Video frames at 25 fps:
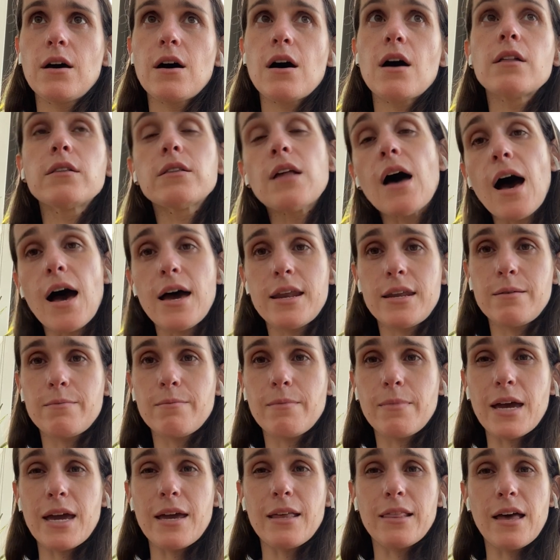a lot
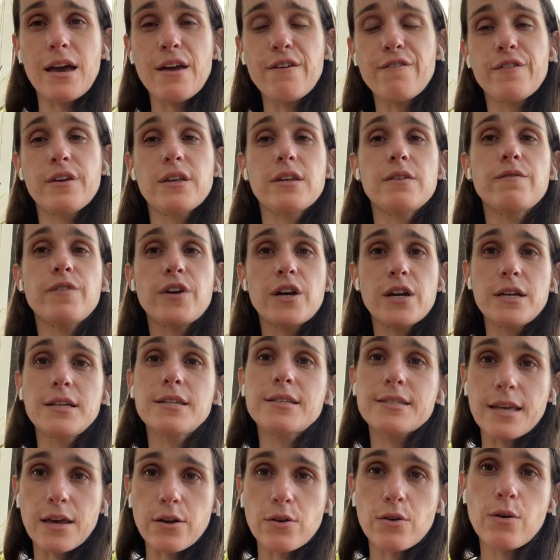in my life in very
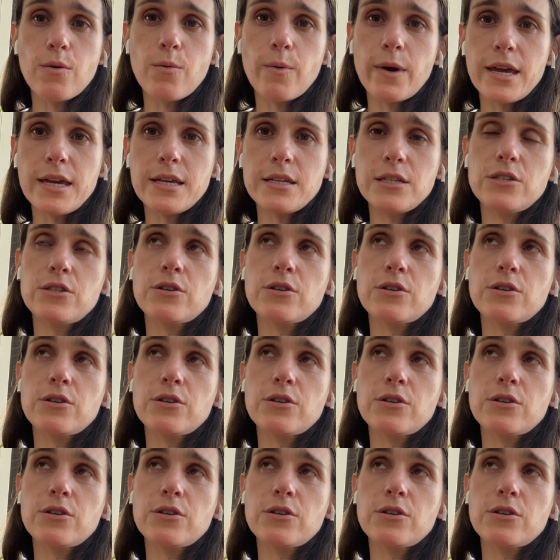subtle ways.